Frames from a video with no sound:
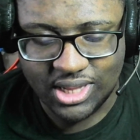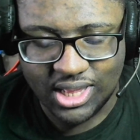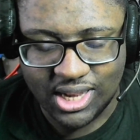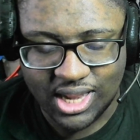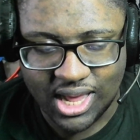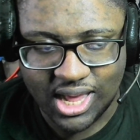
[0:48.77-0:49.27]

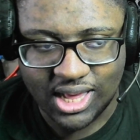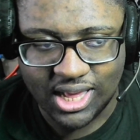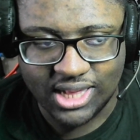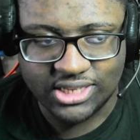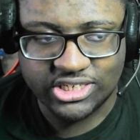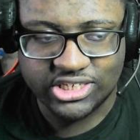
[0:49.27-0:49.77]
like,
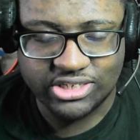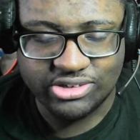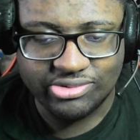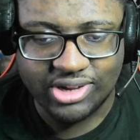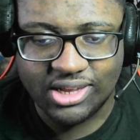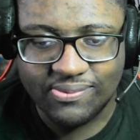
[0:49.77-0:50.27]

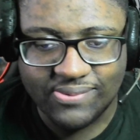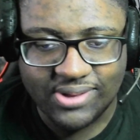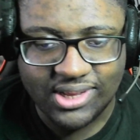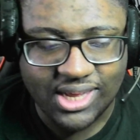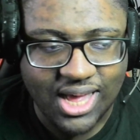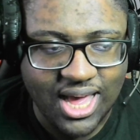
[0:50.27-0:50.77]

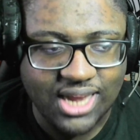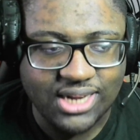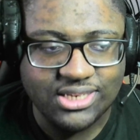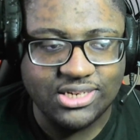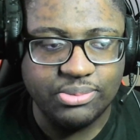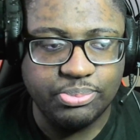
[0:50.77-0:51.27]
extremely
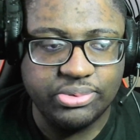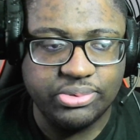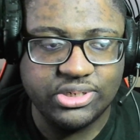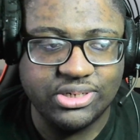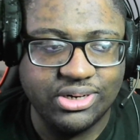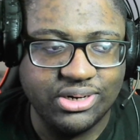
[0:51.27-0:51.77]
hot
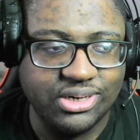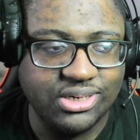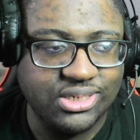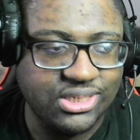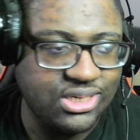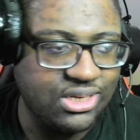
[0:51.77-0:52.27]
temperature and
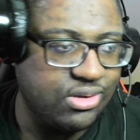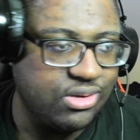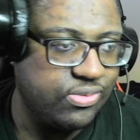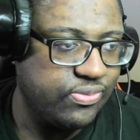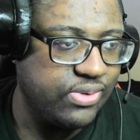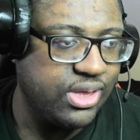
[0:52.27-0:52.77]
stuff,
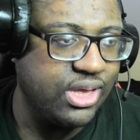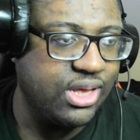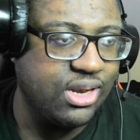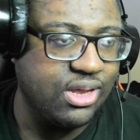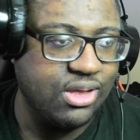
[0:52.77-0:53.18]
and,